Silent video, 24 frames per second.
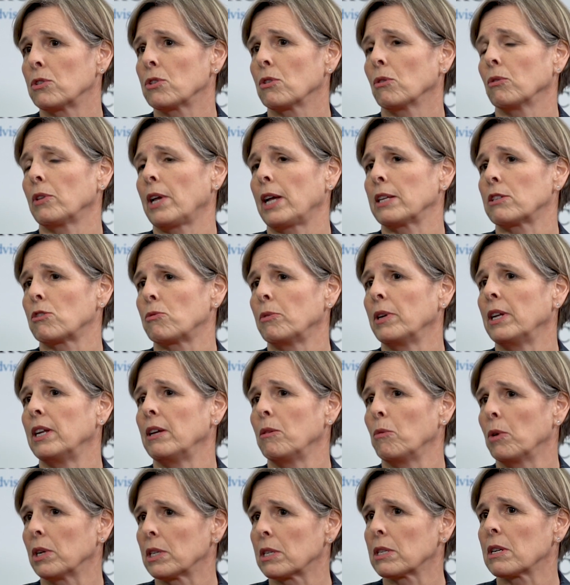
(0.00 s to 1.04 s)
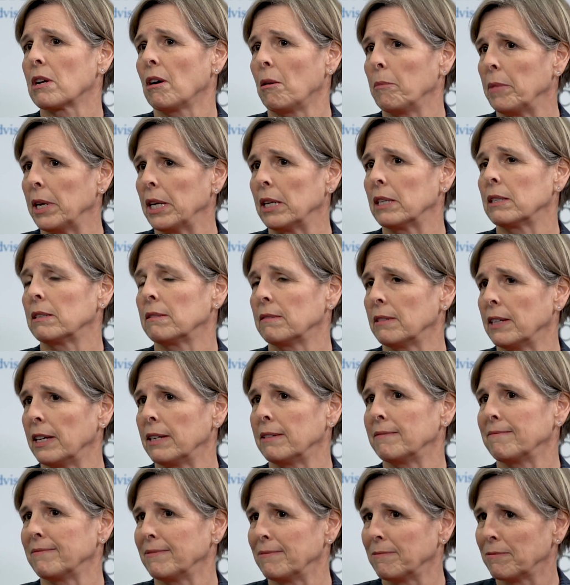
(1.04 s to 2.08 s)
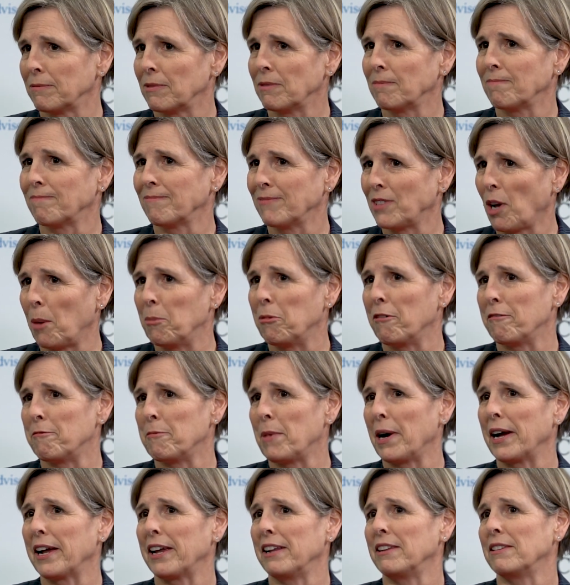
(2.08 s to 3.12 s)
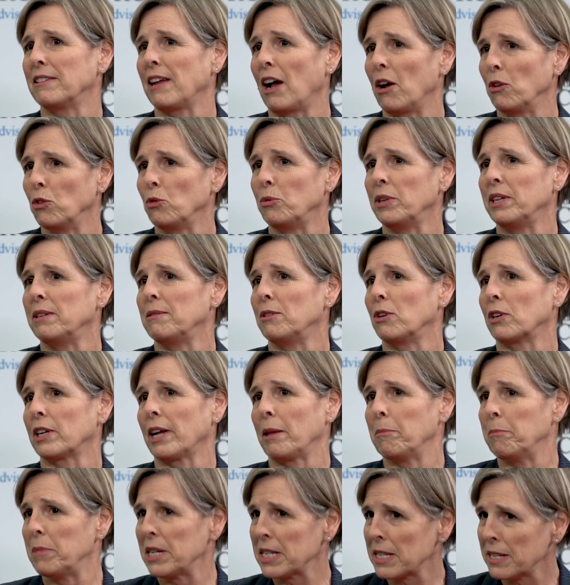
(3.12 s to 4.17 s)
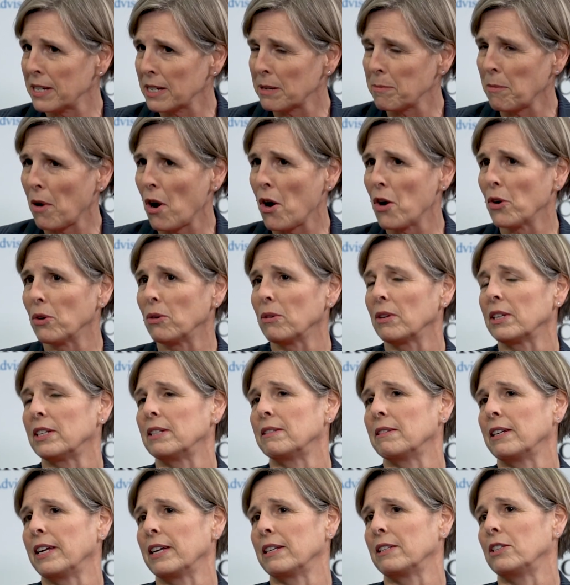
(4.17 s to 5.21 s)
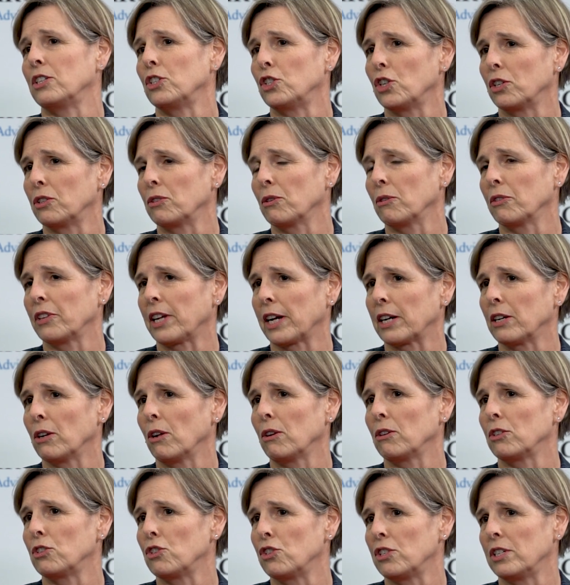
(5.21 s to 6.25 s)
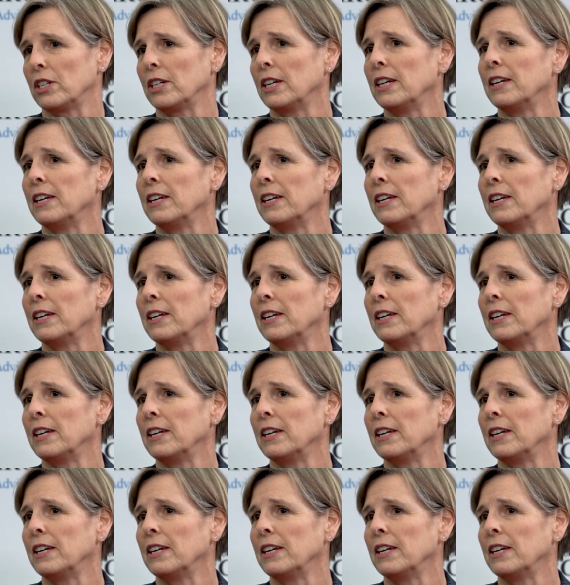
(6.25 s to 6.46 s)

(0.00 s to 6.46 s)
So that's really what's coming in top of mind. How do we look at business model and digital technology?